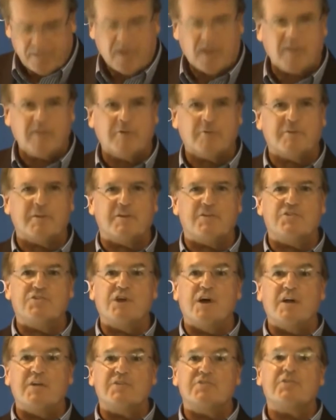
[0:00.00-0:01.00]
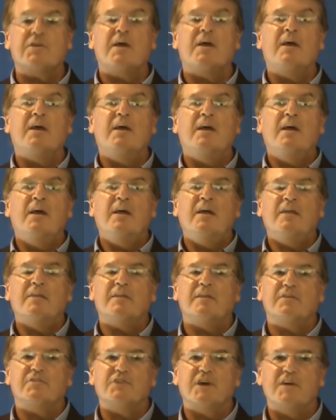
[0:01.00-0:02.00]
The judge
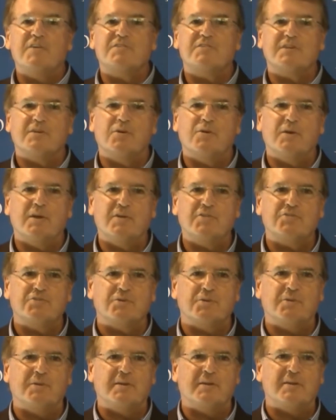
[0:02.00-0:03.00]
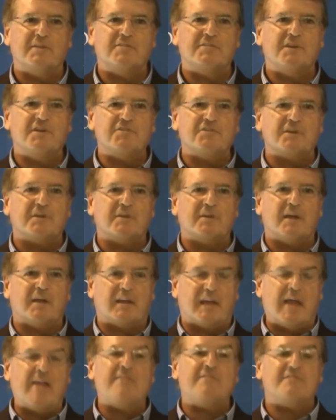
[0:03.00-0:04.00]
the judge who issued the decision
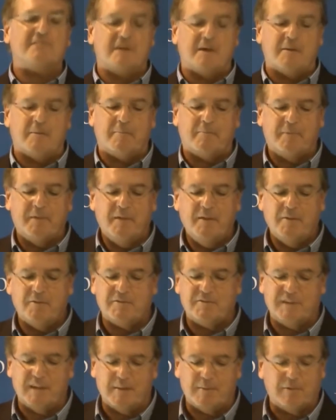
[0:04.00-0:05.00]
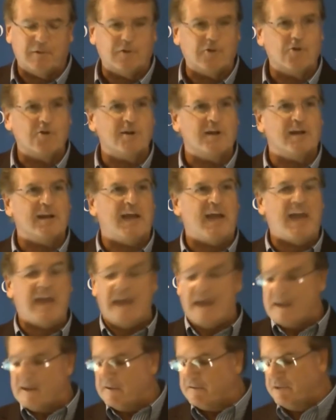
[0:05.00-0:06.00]
against them was named Learned
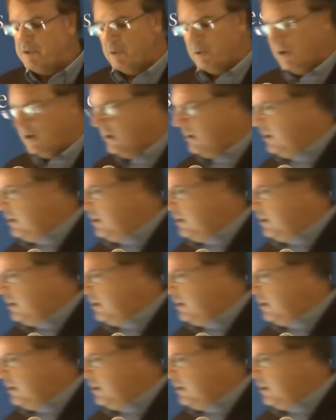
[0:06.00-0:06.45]
Hand. If you